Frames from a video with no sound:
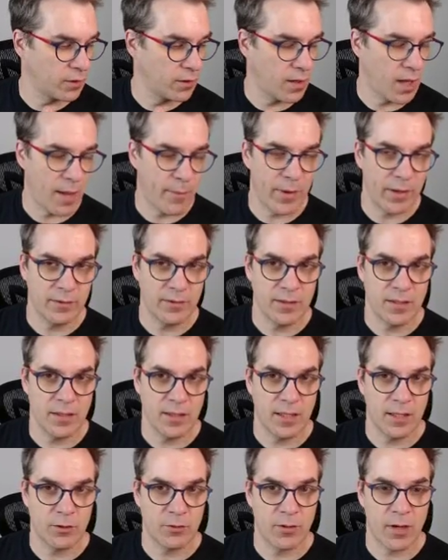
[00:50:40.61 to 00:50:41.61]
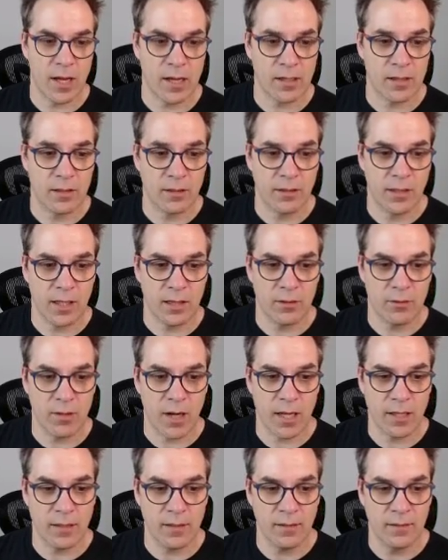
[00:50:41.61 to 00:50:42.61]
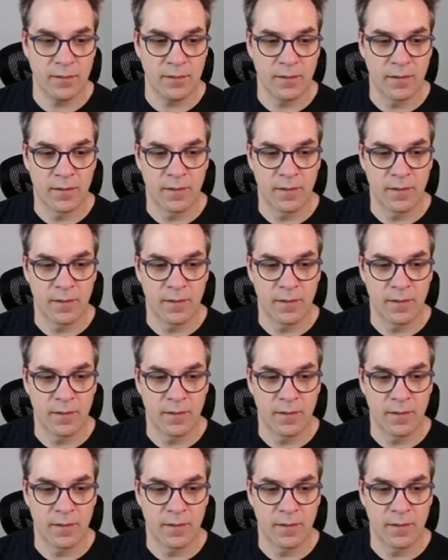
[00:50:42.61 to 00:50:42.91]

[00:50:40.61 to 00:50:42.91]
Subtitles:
About the Gitkraken.